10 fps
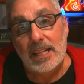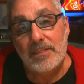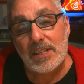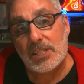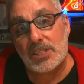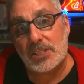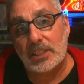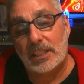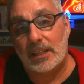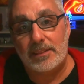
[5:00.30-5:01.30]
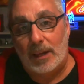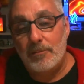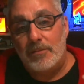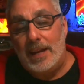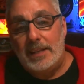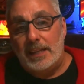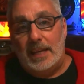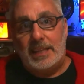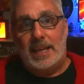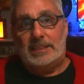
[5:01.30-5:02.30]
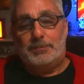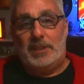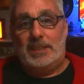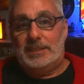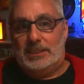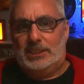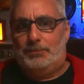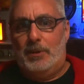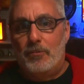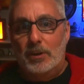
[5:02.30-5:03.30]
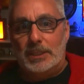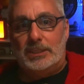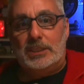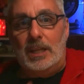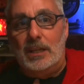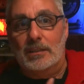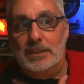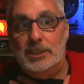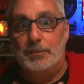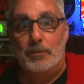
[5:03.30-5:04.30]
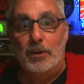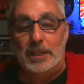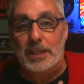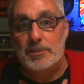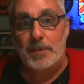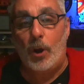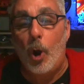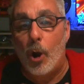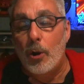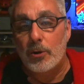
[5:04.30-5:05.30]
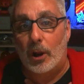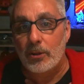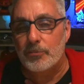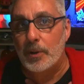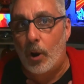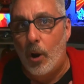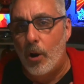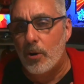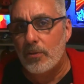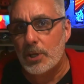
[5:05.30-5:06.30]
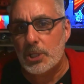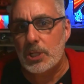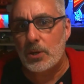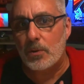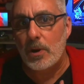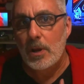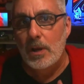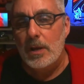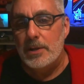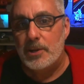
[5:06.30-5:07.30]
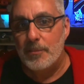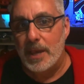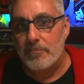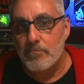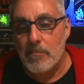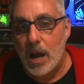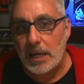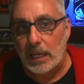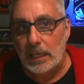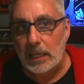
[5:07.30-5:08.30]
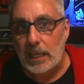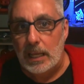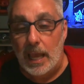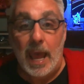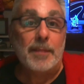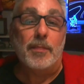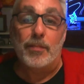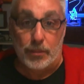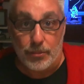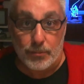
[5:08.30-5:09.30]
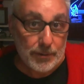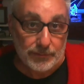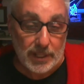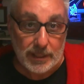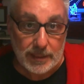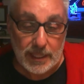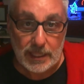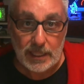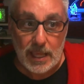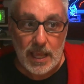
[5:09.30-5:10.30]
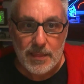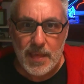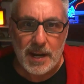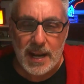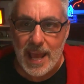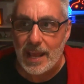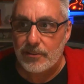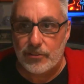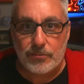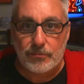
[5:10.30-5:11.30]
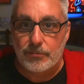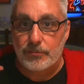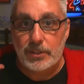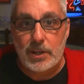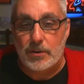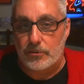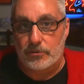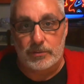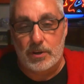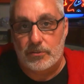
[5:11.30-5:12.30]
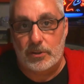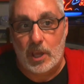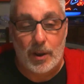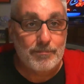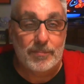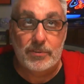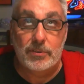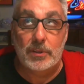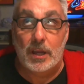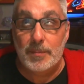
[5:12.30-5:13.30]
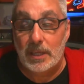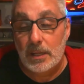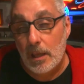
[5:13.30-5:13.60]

this is just a little, I'm venting, I guess, because it's just been really slow, and it's been really, it's been hard, it's been harder this year to make money at the thrifting thing than it has years ago. And I mean,